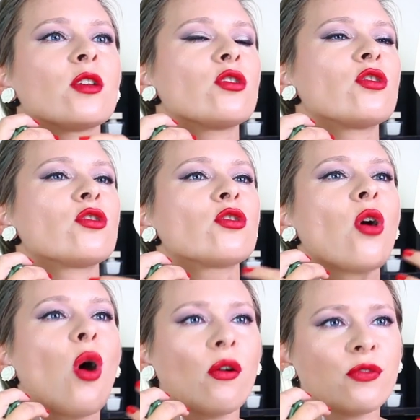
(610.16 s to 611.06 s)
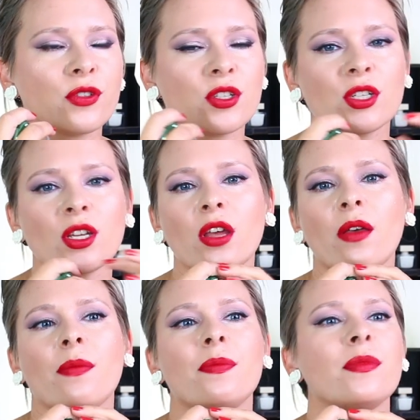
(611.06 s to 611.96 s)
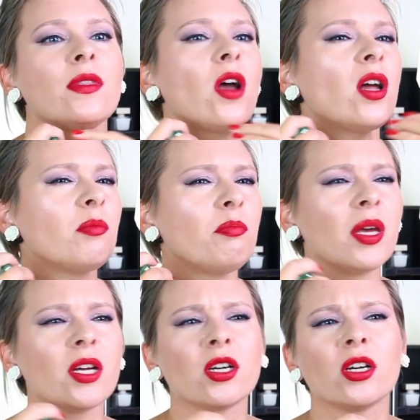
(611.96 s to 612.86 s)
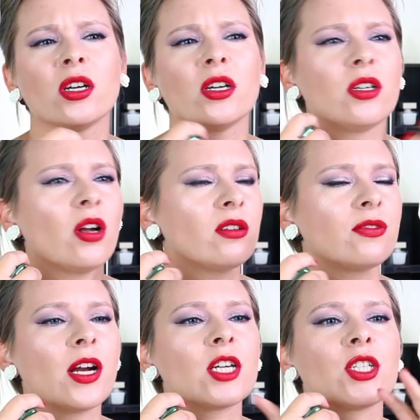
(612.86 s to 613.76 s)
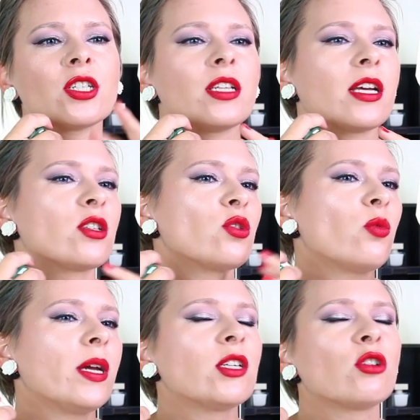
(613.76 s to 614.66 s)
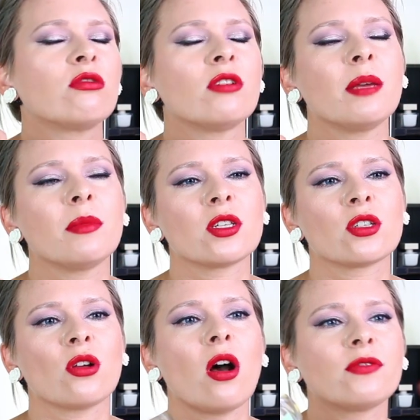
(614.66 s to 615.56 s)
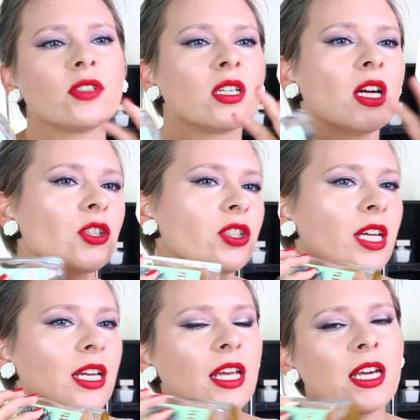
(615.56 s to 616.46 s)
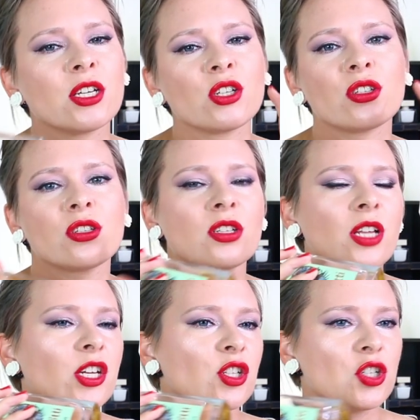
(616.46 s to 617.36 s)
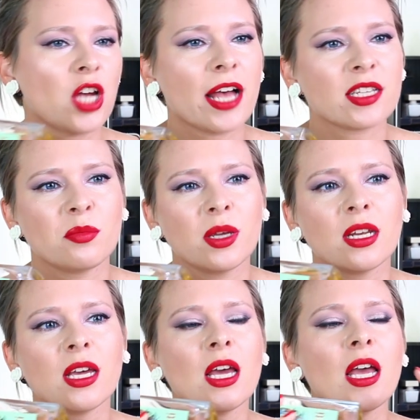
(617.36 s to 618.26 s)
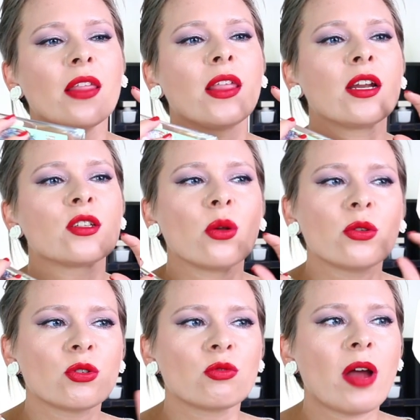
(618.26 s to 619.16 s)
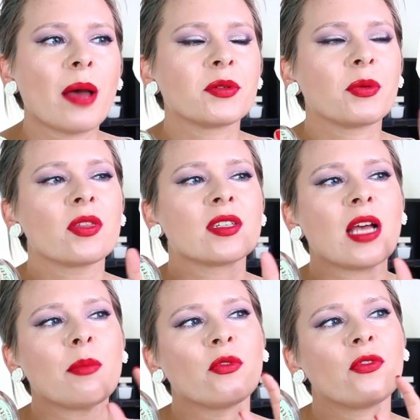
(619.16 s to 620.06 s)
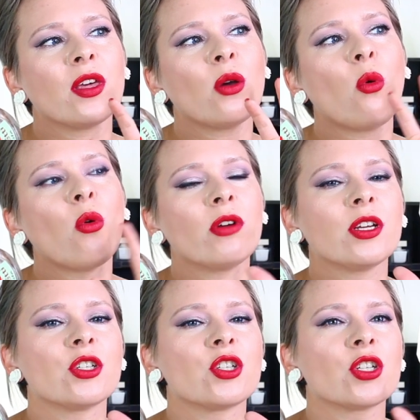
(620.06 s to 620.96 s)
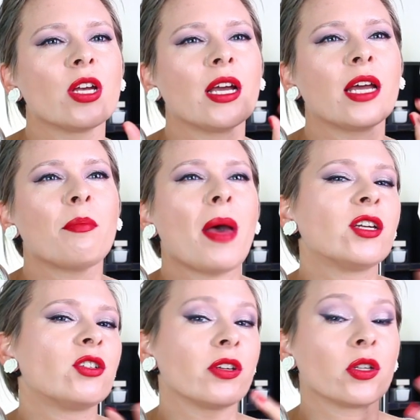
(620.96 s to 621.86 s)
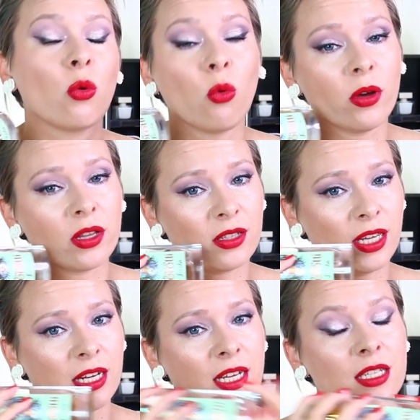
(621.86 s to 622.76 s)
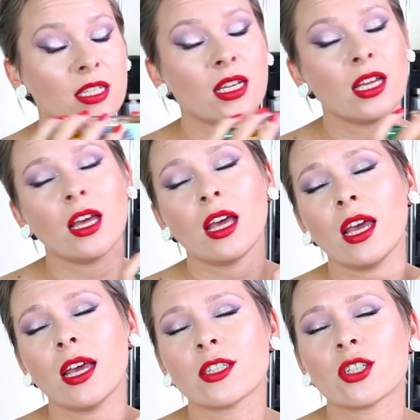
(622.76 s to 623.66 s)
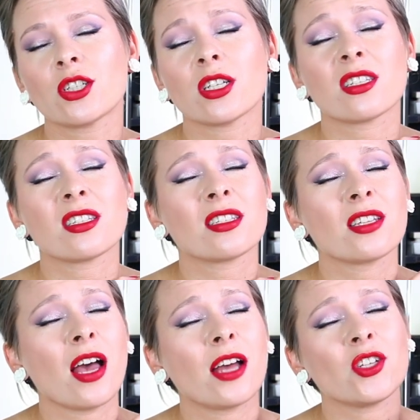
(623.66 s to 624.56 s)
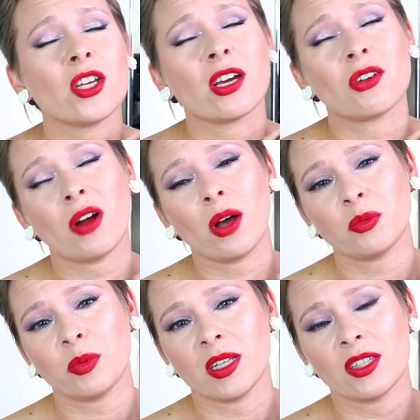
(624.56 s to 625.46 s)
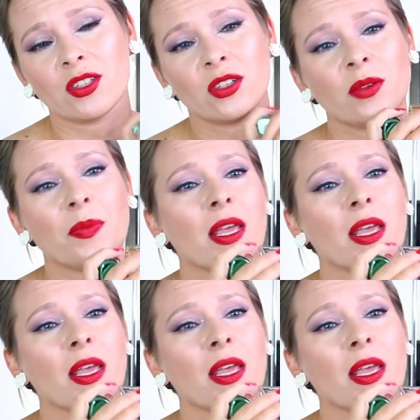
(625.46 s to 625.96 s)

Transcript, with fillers: soft, non-bitter, non-fresh, just like sweet, creamy, soft gardenia slash jasmine that is also wrapped with some of the orange kind of mandarin oil in it. It's just such a crowd pleaser.